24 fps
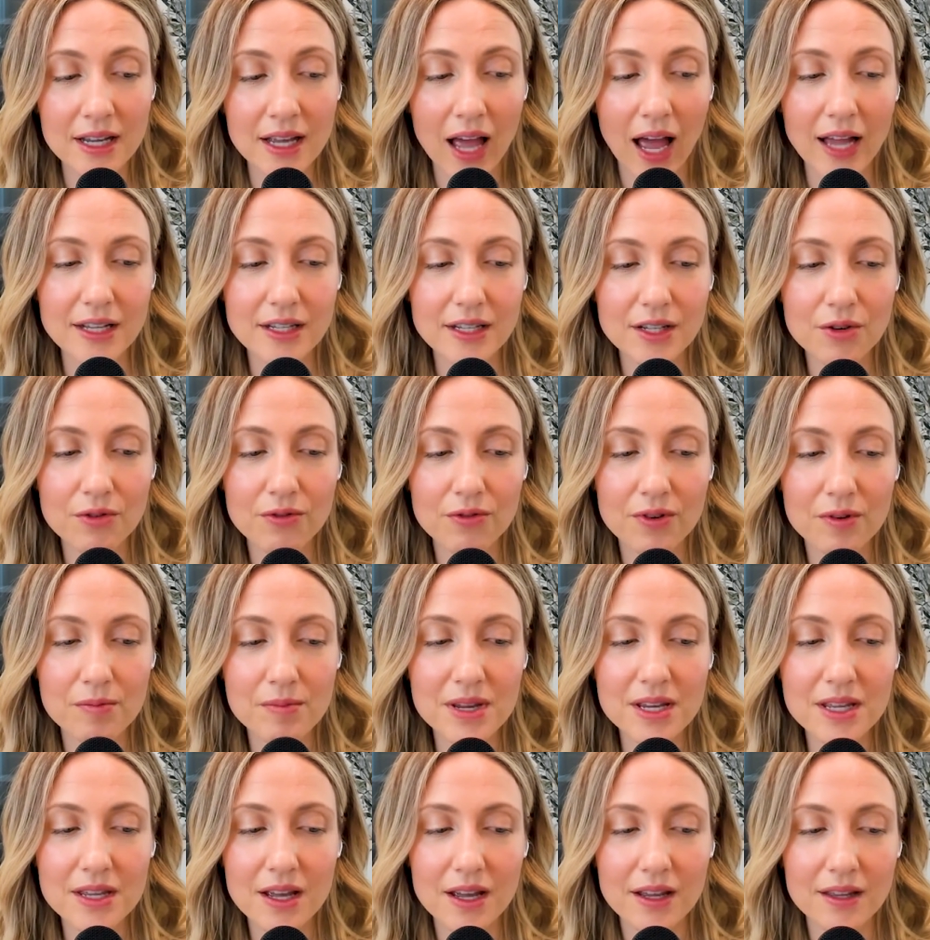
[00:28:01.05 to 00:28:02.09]
And so for
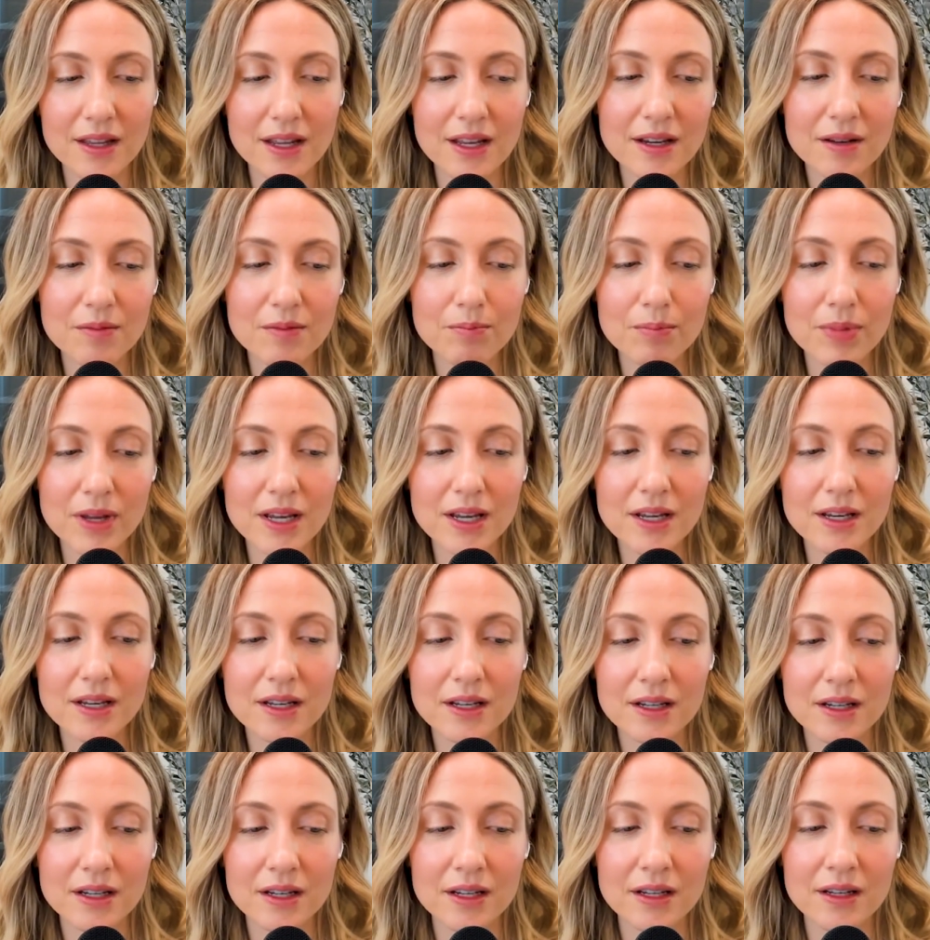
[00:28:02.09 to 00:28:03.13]
me, I think a big
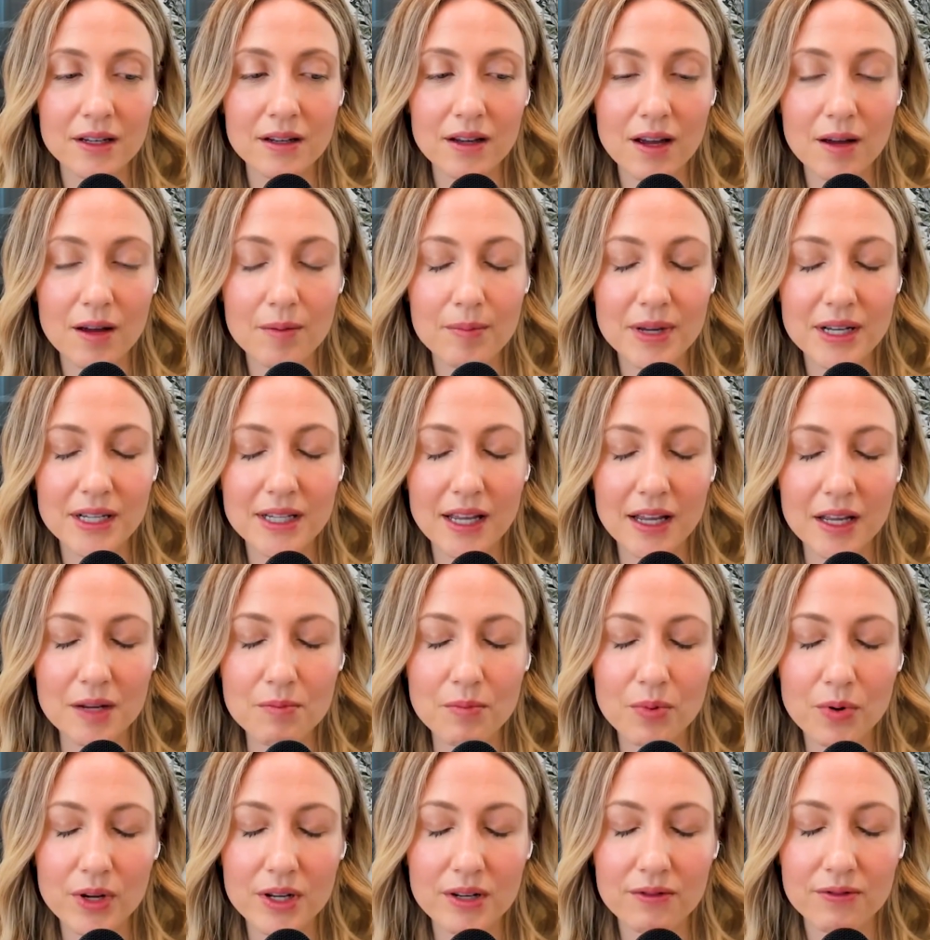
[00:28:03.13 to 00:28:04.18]
a big selling
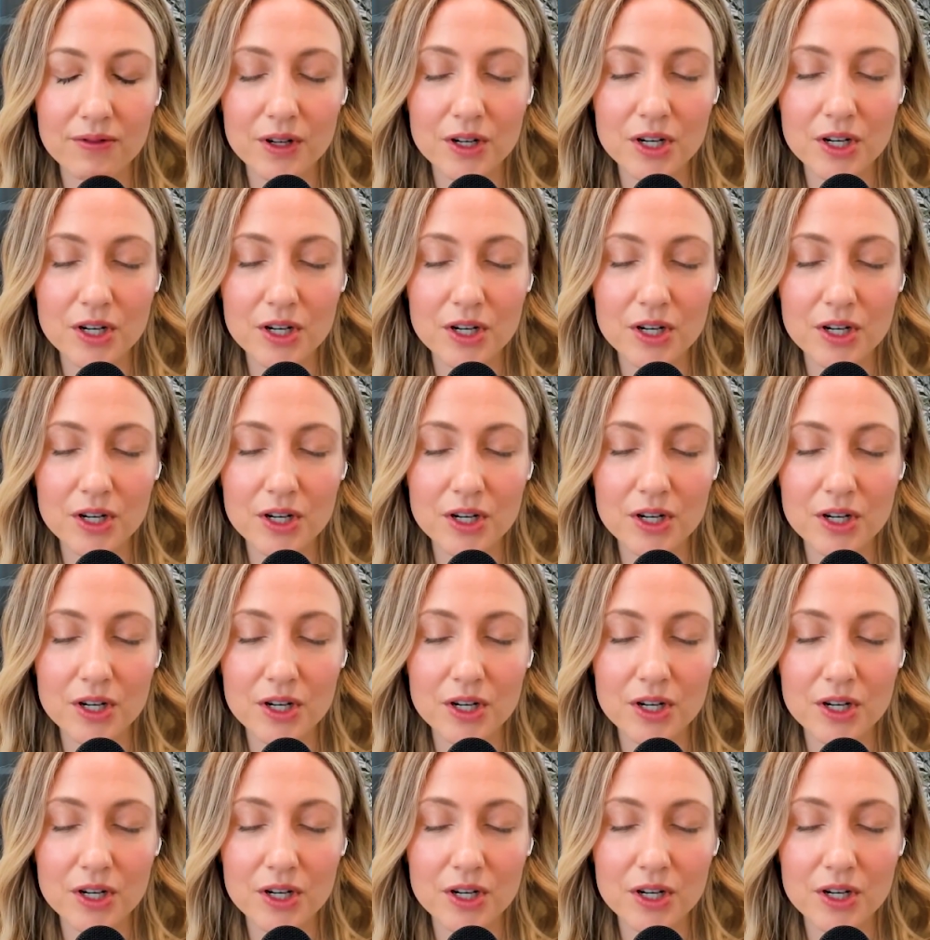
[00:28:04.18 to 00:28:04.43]
point for